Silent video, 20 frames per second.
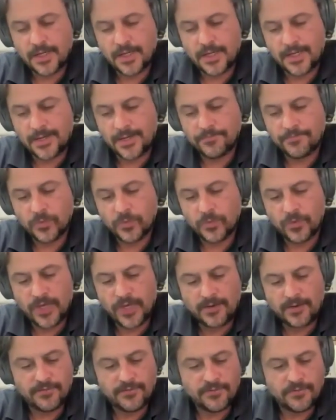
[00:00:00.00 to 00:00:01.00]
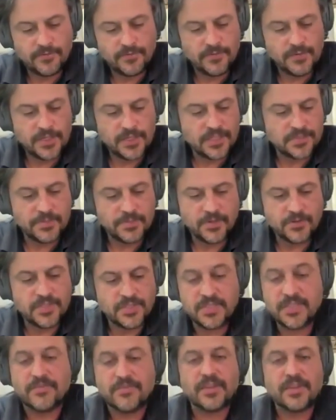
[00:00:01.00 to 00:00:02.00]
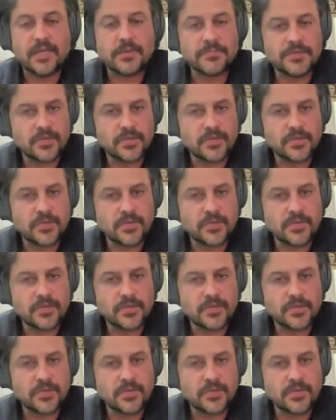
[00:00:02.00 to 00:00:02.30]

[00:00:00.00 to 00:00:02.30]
We have experiences everything in